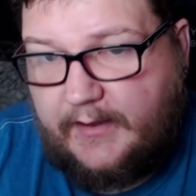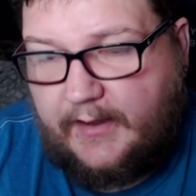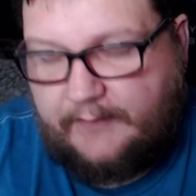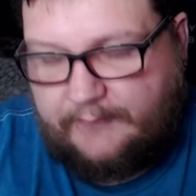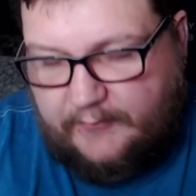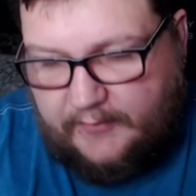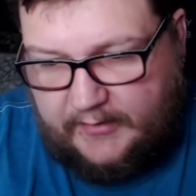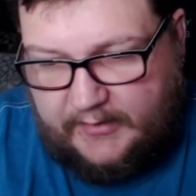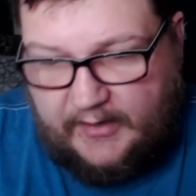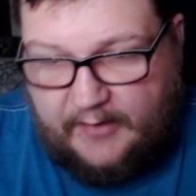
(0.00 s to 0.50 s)

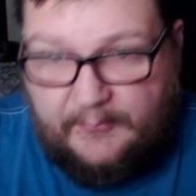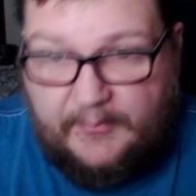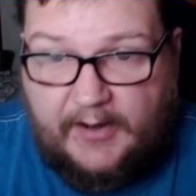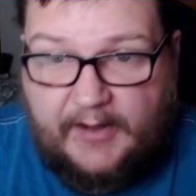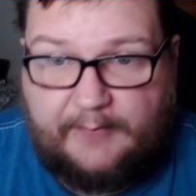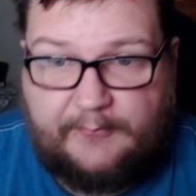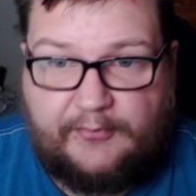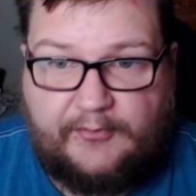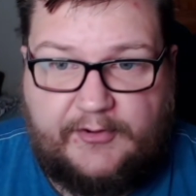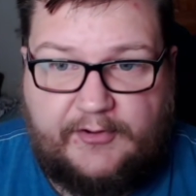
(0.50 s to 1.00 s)
I've already got
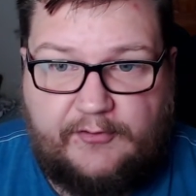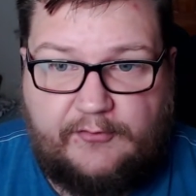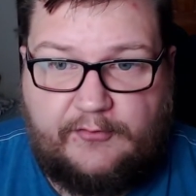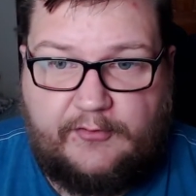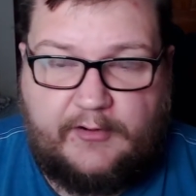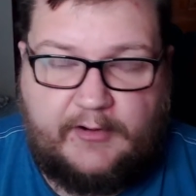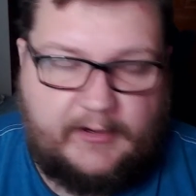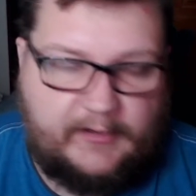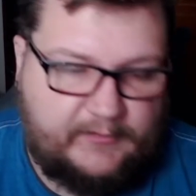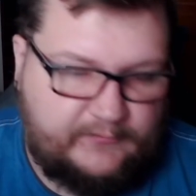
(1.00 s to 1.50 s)
mine
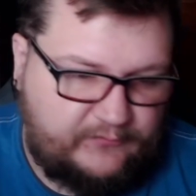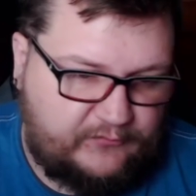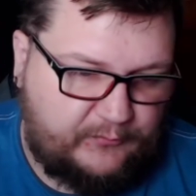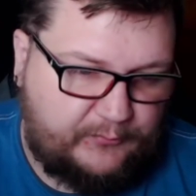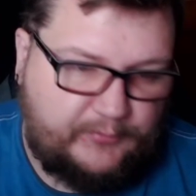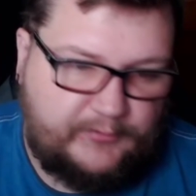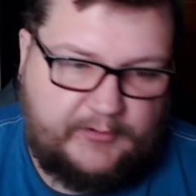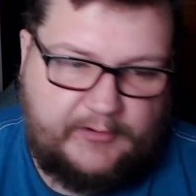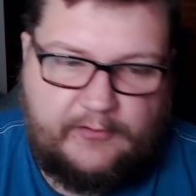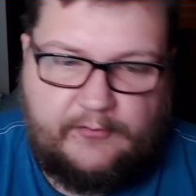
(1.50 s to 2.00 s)
pre-ordered. I also
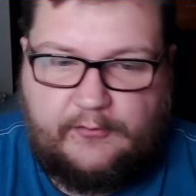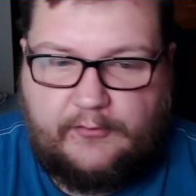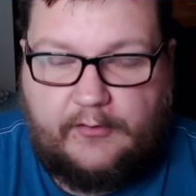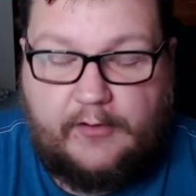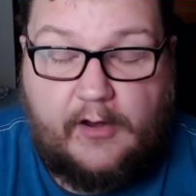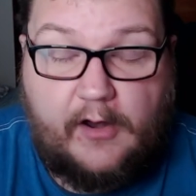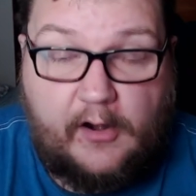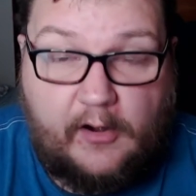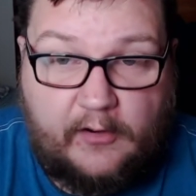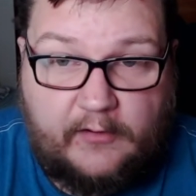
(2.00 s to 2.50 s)

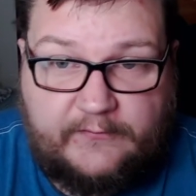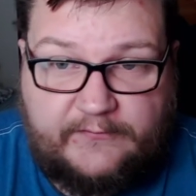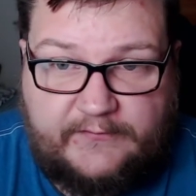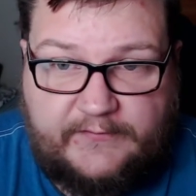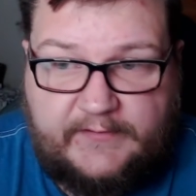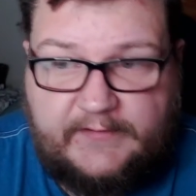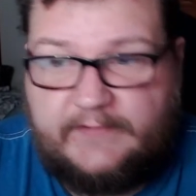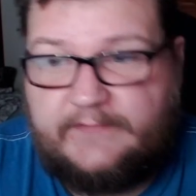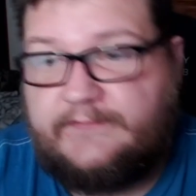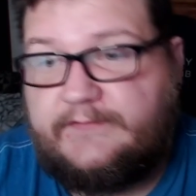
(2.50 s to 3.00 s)
pre-ordered
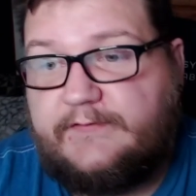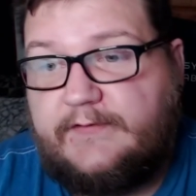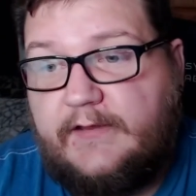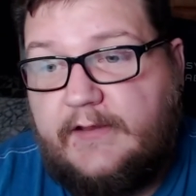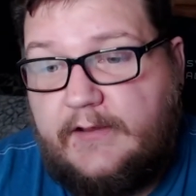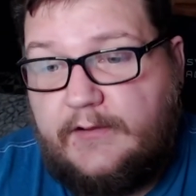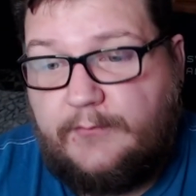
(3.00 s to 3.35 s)
Arceus,